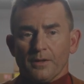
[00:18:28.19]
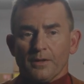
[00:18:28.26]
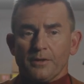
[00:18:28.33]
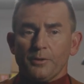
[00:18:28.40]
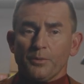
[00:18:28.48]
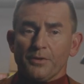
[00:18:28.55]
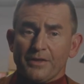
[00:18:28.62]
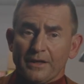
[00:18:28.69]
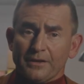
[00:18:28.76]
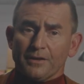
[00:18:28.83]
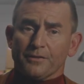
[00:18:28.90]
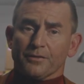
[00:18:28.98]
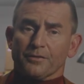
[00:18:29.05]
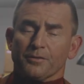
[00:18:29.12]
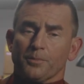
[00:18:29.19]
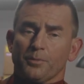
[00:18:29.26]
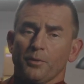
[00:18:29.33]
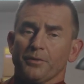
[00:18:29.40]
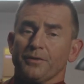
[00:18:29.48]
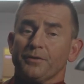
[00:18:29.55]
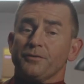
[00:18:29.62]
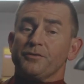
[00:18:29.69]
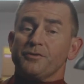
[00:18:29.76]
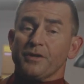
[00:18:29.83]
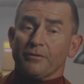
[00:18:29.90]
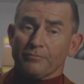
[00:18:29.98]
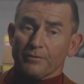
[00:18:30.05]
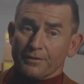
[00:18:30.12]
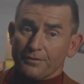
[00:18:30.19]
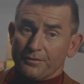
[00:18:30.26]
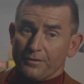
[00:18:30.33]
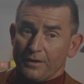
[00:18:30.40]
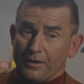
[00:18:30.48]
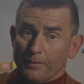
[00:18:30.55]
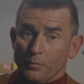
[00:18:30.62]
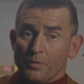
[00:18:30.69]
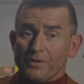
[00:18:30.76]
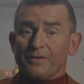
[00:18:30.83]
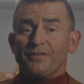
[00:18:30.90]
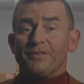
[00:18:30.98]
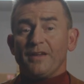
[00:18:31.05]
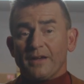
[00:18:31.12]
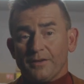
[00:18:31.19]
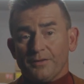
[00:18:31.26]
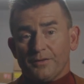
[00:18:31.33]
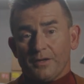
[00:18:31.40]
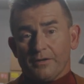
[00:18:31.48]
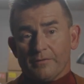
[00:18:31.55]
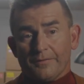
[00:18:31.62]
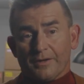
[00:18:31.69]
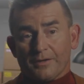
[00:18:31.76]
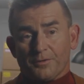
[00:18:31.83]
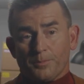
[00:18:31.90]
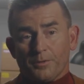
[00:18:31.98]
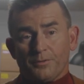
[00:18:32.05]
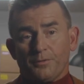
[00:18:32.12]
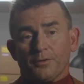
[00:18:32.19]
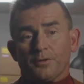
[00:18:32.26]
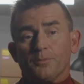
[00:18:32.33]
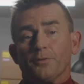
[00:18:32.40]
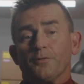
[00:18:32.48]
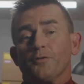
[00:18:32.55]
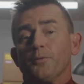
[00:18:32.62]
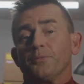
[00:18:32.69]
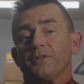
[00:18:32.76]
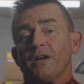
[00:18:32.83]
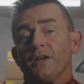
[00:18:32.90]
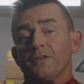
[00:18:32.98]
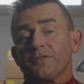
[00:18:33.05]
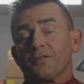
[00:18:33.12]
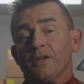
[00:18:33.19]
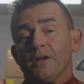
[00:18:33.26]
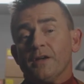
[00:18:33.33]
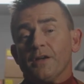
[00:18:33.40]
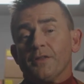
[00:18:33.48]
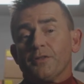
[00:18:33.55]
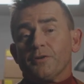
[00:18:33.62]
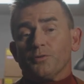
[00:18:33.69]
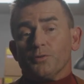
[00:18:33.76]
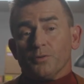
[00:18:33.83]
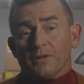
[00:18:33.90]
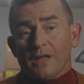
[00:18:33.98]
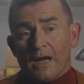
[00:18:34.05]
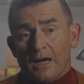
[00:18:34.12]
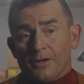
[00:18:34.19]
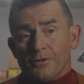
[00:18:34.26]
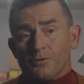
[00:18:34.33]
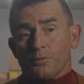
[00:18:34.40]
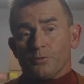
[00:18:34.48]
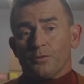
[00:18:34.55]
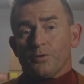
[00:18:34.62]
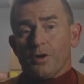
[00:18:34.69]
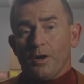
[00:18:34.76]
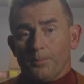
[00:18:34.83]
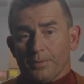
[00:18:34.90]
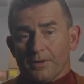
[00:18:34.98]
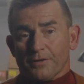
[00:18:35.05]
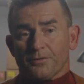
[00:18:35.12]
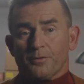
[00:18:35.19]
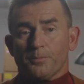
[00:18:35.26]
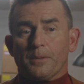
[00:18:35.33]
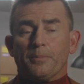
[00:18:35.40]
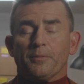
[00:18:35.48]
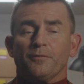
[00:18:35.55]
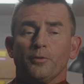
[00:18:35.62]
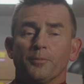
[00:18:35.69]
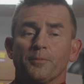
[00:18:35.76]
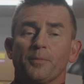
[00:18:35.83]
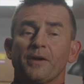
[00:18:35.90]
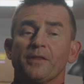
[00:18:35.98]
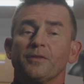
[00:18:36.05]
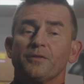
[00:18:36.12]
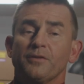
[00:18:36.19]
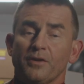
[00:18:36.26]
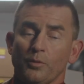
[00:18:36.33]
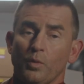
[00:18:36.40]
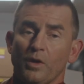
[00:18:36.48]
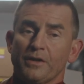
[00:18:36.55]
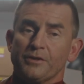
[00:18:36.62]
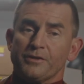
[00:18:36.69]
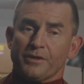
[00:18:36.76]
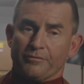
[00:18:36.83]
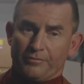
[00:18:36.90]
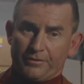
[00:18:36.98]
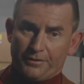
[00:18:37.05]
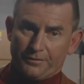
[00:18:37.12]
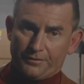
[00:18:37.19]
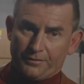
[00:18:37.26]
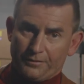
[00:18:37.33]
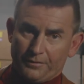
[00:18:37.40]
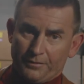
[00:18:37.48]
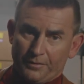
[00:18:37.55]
You will then need to support this generalist team with a second tier of experts who can perform tasks that are too large or too complex to be performed by the Tier 1 generalists.